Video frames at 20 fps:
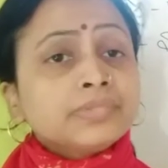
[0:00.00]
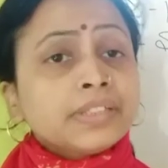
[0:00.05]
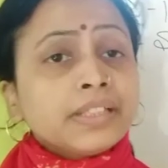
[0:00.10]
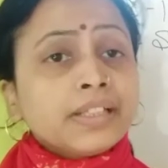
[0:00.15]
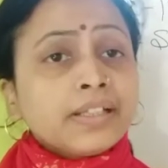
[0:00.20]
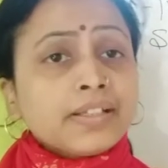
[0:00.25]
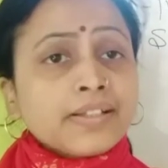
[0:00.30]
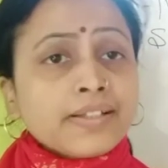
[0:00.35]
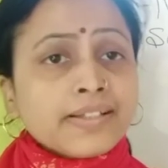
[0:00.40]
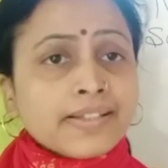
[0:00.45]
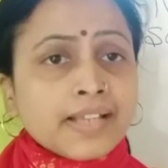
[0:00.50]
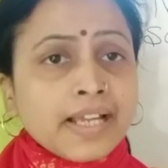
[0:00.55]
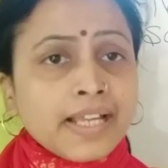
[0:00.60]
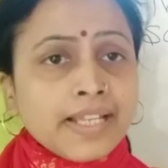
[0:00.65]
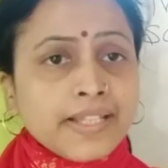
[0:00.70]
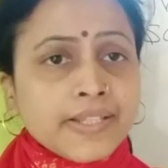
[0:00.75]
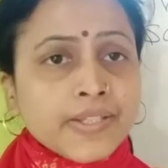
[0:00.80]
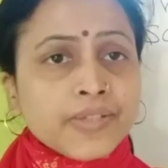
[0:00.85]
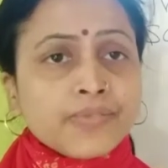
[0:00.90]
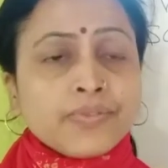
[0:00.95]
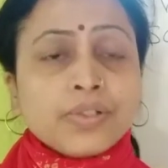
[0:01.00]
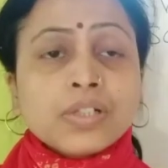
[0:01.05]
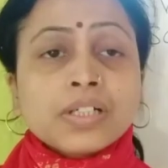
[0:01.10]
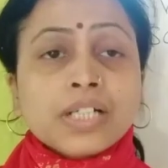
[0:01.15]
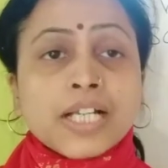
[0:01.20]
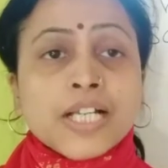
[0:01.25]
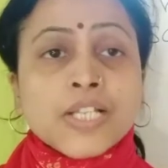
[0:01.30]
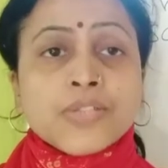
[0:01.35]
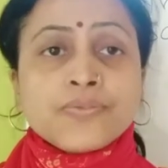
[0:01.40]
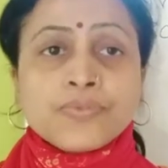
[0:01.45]
science for
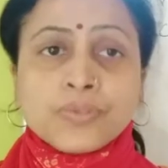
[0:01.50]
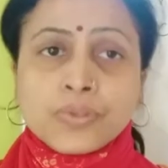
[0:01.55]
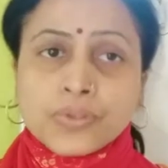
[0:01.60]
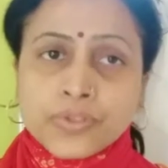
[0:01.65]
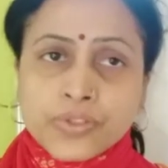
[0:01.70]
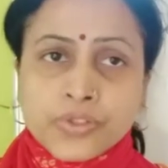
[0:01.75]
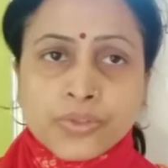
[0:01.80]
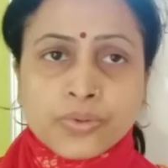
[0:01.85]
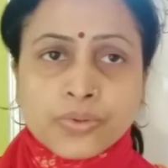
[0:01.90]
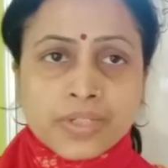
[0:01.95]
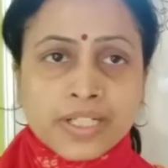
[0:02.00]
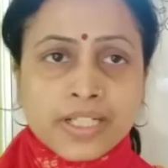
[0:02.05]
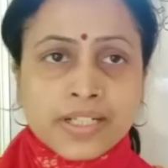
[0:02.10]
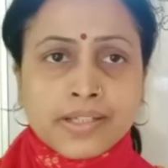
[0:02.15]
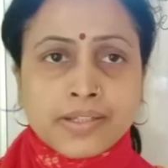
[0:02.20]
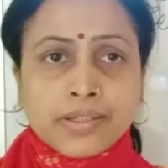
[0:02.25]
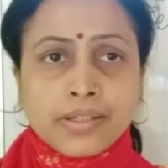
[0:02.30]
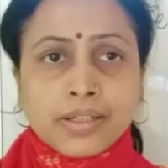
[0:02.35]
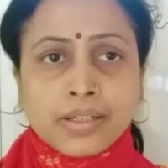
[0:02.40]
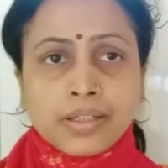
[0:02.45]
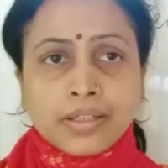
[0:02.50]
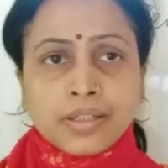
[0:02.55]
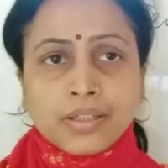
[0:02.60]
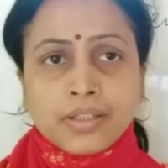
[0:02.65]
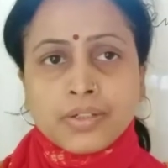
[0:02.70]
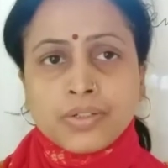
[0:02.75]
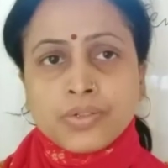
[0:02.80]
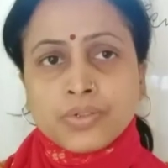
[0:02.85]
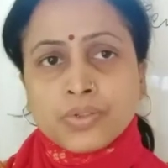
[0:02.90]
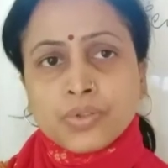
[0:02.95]
class 4 students.
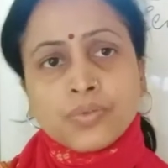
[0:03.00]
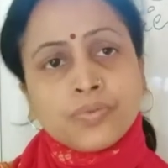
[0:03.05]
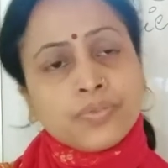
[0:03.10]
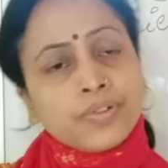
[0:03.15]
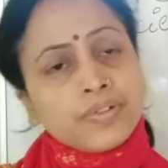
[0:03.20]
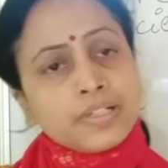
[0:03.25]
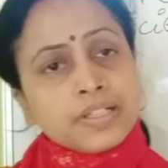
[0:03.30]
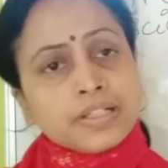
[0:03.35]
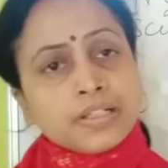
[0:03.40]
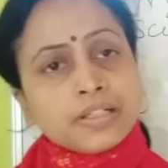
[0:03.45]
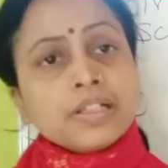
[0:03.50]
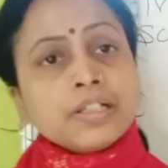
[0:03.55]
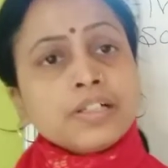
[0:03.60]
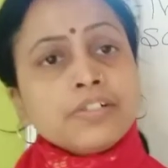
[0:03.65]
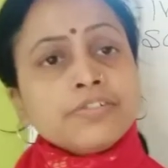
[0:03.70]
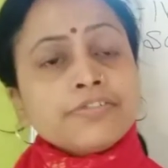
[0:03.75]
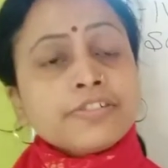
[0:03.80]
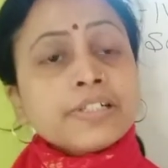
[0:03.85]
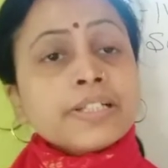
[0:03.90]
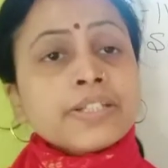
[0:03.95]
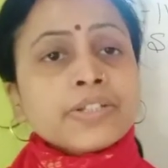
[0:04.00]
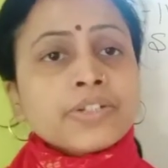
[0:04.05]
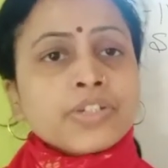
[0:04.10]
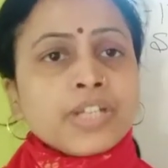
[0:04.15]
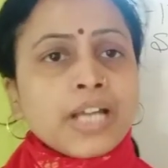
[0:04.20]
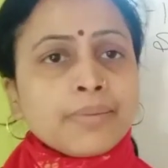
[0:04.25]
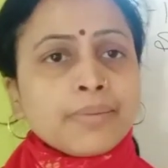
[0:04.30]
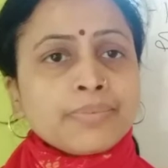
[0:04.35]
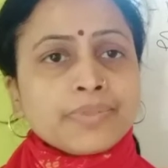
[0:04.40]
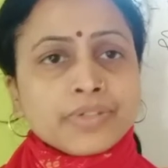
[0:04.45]
So we will learn first
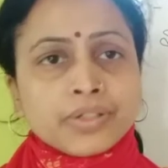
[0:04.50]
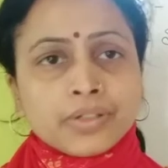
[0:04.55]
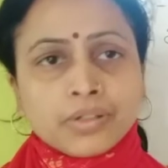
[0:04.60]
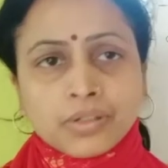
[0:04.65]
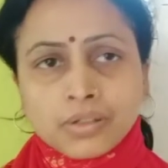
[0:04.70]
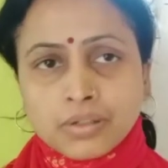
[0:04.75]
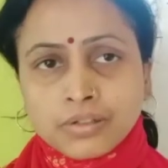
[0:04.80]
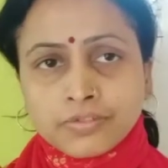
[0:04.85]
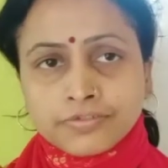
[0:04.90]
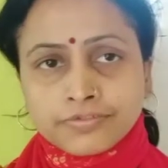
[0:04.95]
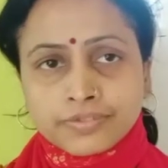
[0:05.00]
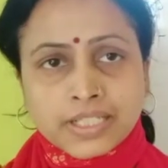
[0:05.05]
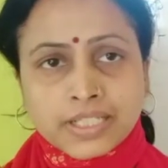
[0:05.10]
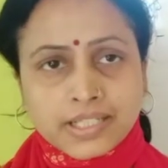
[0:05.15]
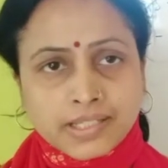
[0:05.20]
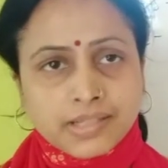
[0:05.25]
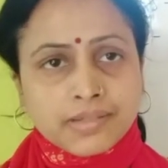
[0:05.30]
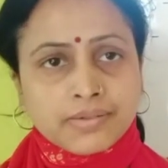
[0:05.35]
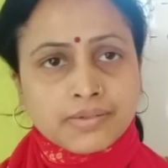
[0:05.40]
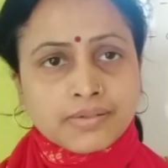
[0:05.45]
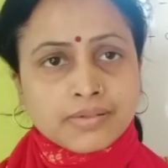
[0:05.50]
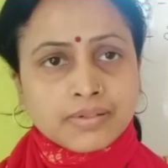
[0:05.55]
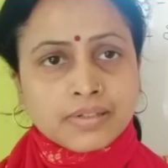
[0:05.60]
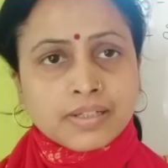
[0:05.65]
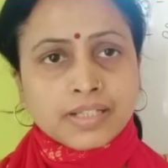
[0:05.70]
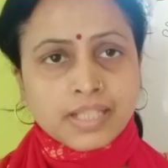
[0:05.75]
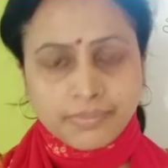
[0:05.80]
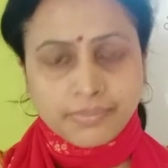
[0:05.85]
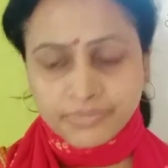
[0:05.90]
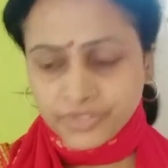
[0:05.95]
chapter of this
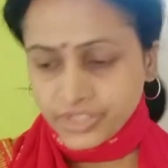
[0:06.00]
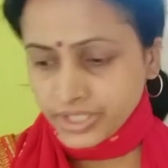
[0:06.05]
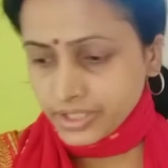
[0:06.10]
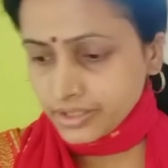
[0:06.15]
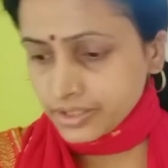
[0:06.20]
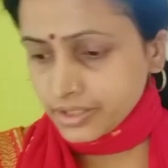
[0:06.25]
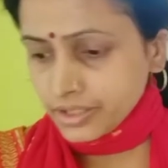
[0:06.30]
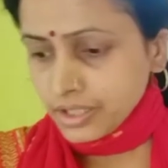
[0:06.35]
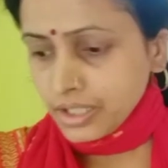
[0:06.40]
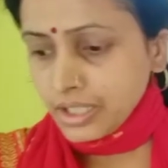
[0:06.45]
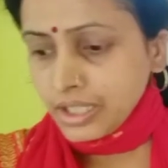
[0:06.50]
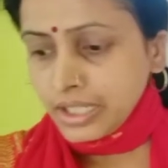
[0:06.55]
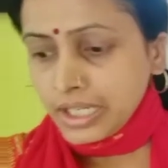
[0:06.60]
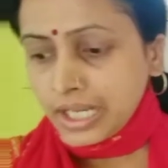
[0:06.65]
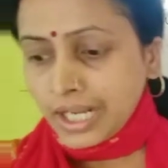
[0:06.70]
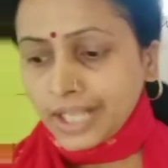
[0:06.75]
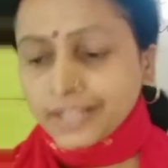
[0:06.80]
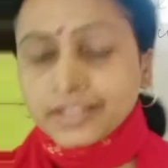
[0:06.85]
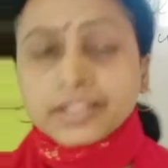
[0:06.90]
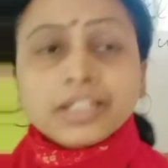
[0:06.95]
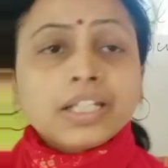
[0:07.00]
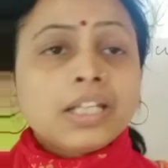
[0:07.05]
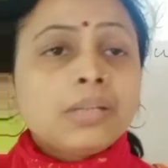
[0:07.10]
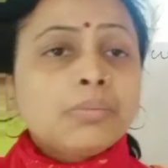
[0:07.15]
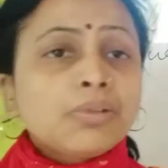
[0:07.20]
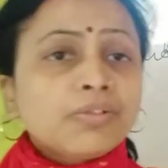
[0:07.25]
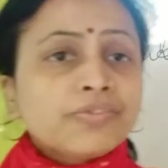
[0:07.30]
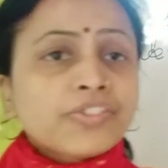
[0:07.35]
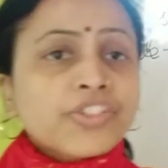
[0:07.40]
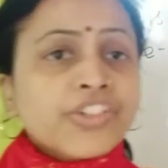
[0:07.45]
subject, and the name
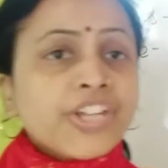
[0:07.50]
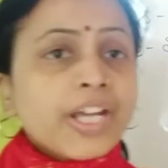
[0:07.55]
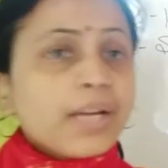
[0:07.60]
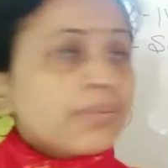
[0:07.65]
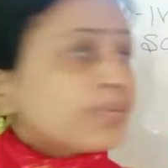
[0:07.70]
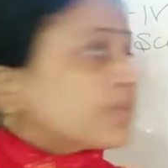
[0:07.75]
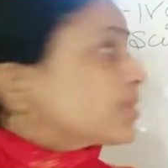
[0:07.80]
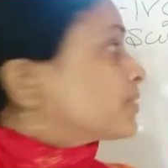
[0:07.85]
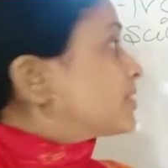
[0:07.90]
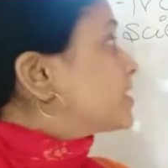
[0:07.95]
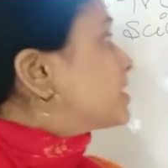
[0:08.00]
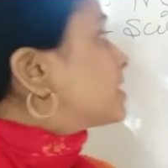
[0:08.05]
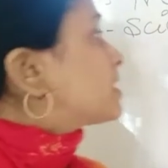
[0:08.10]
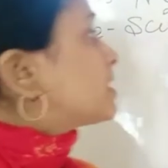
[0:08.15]
of the chapter is